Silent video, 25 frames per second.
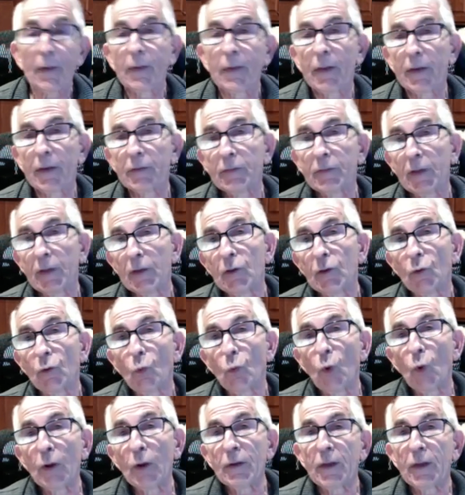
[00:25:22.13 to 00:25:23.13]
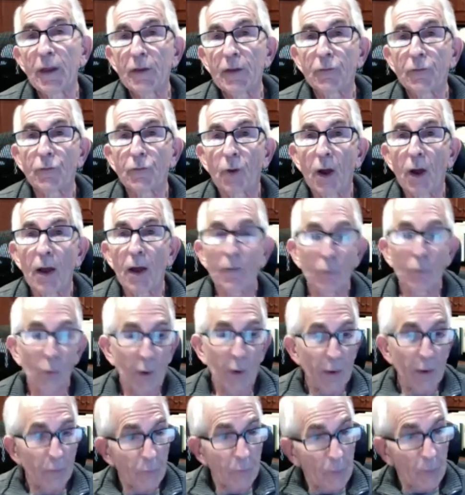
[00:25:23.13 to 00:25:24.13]
Like I said, you're one day's drive
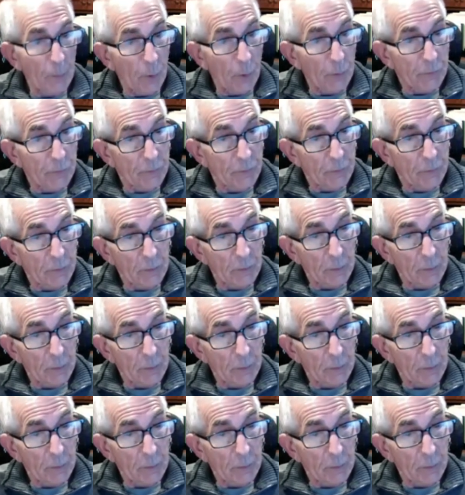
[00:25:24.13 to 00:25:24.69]
away from most